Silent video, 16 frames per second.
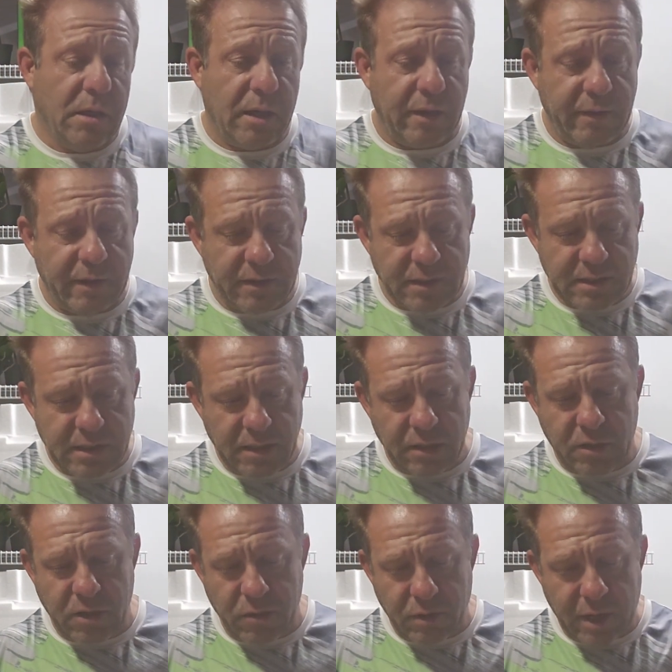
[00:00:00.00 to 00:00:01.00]
I think the
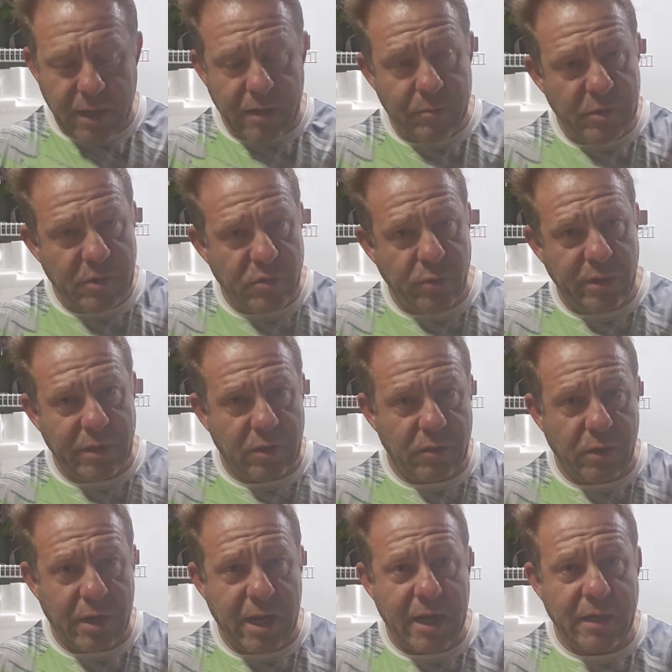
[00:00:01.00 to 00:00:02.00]
silicone got in between the
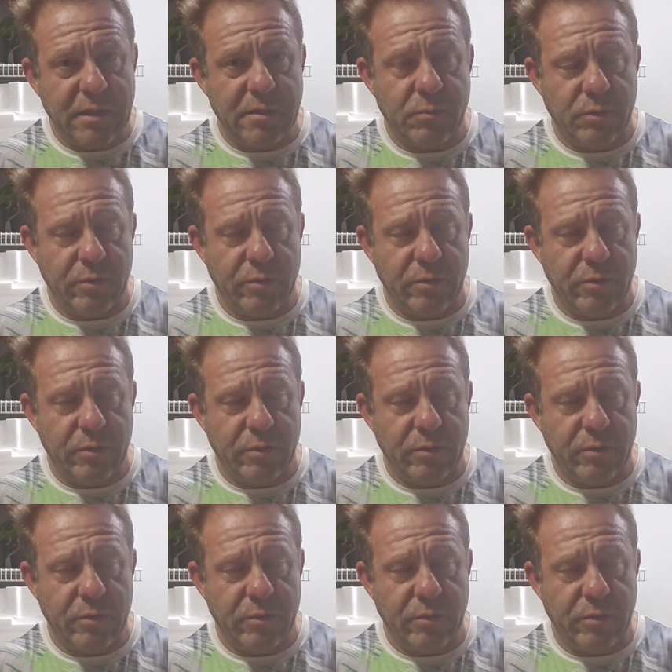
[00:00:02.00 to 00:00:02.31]
cracks